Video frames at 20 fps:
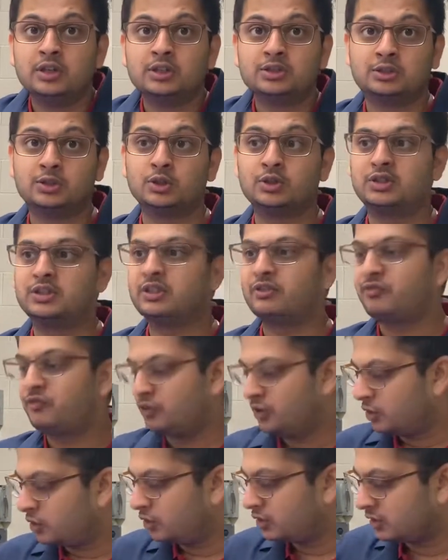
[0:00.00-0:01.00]
So
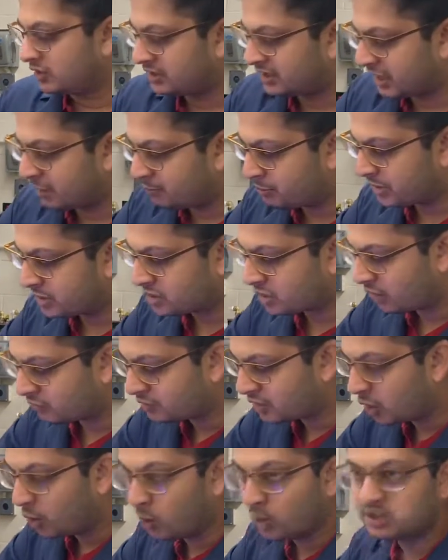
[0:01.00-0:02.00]
the temperature of the
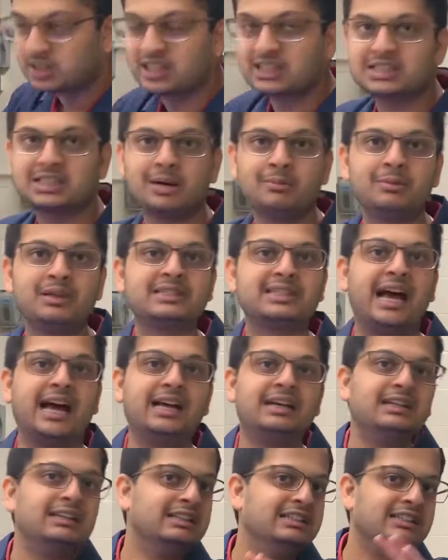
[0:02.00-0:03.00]
whole system is
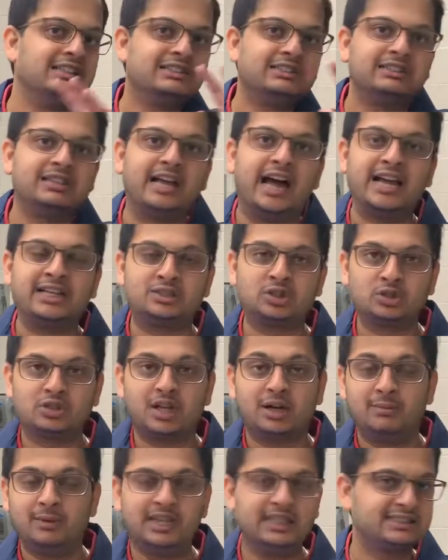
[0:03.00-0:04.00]

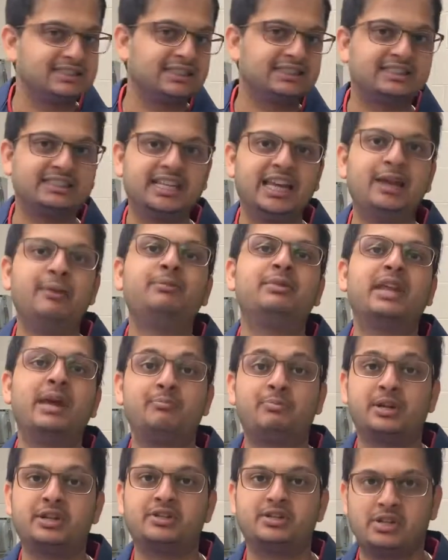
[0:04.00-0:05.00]
isothermal, is the same
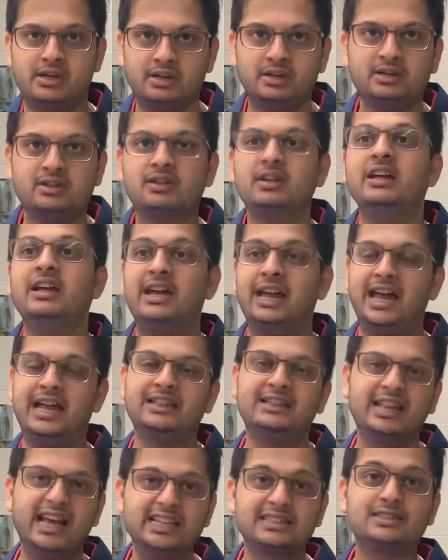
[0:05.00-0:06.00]
temperature.
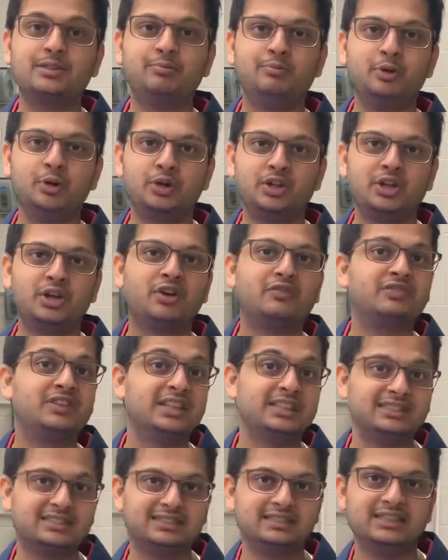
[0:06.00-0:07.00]
And that's the beauty of
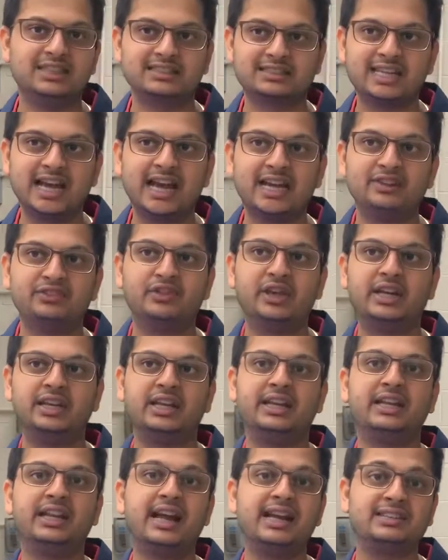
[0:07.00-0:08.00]
this design, that
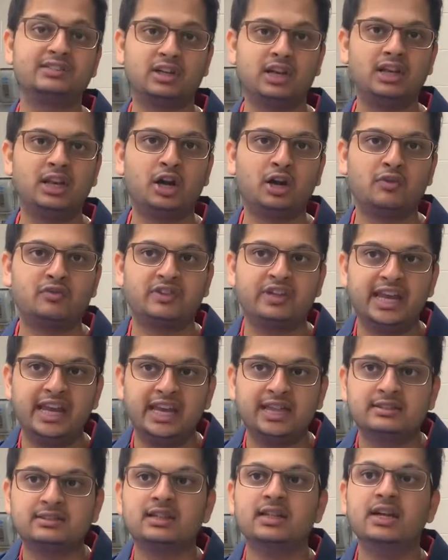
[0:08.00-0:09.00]
it has a lot of
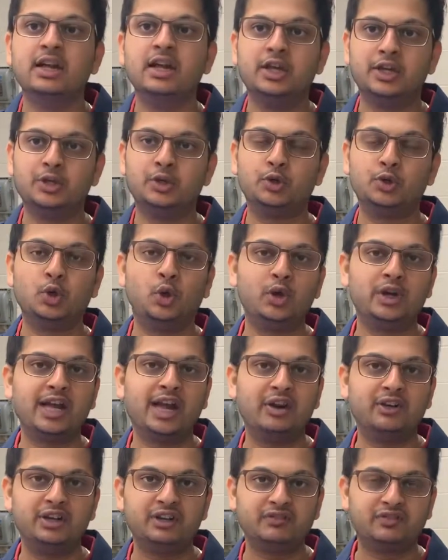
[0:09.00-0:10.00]
gains. You don't
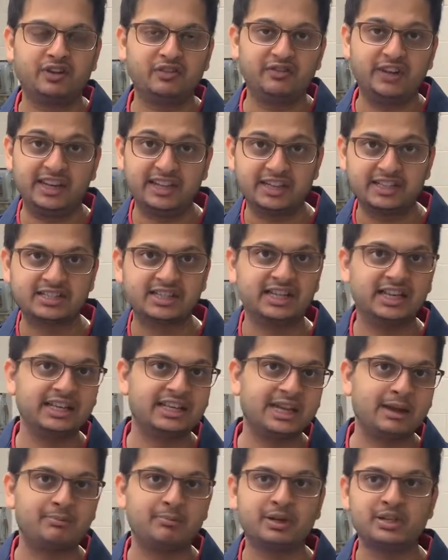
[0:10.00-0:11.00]
have different variation in
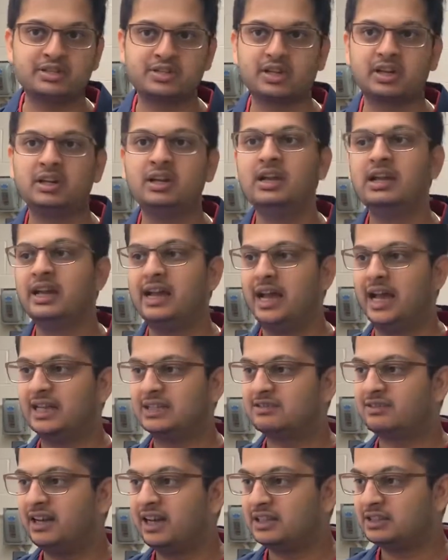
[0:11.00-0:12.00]
temperature, as
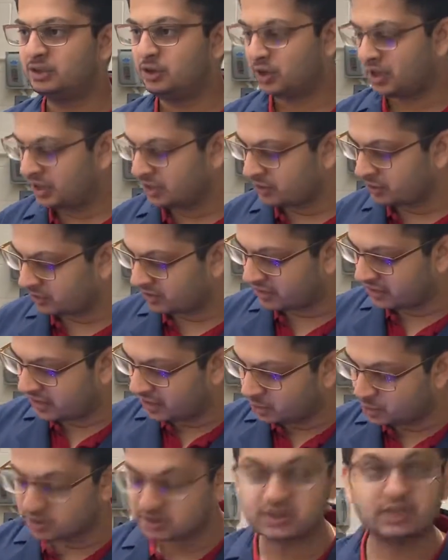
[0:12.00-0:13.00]
well as you can
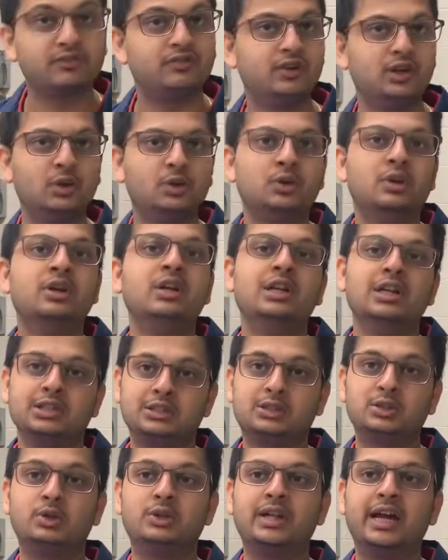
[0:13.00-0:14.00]
reuse the fluid
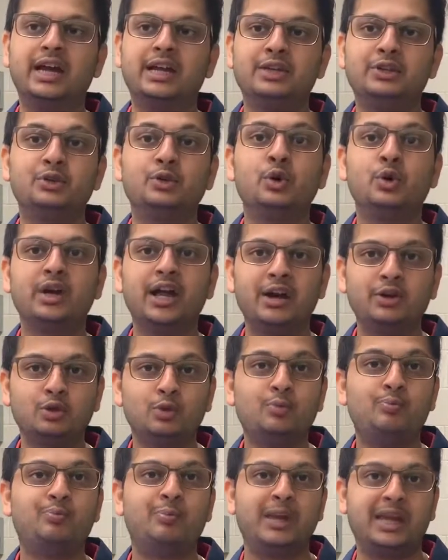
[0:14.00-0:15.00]
so that you don't have to
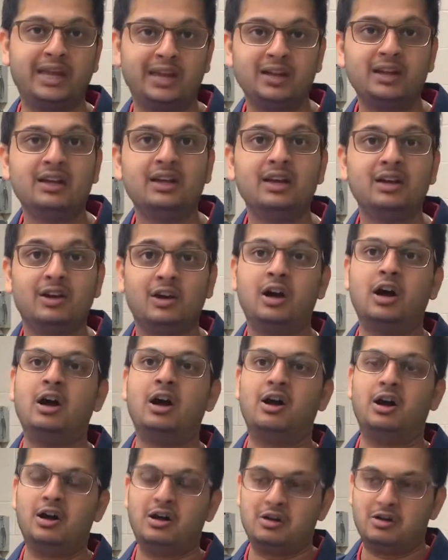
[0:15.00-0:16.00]
pay
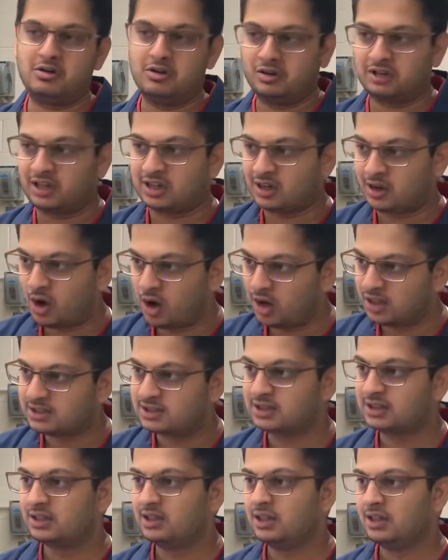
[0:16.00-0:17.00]
the
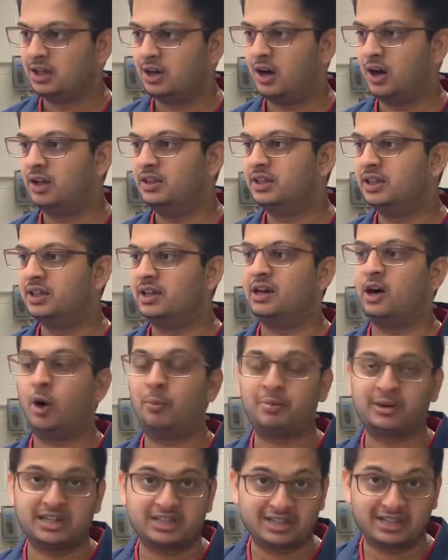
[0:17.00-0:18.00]
cost on the
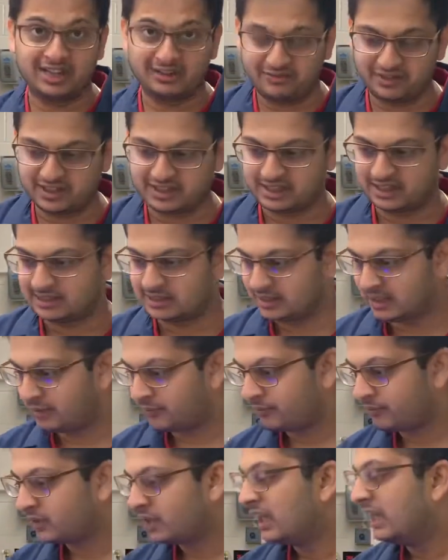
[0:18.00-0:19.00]
operational efficiency.
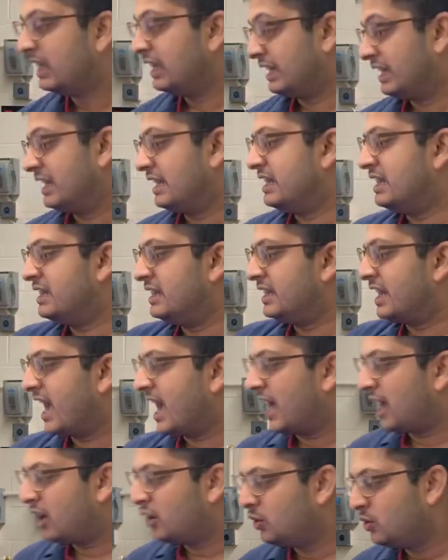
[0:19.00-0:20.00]

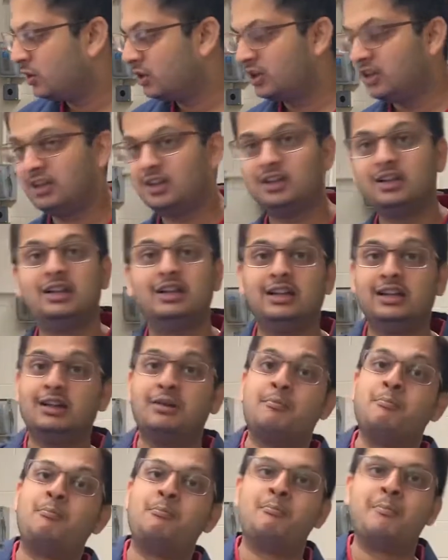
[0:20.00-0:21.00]
Now
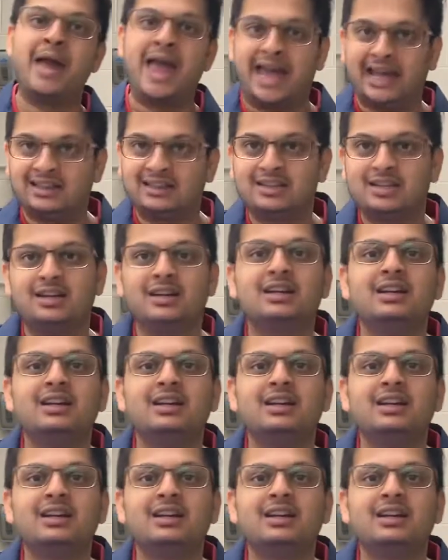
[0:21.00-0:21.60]
math.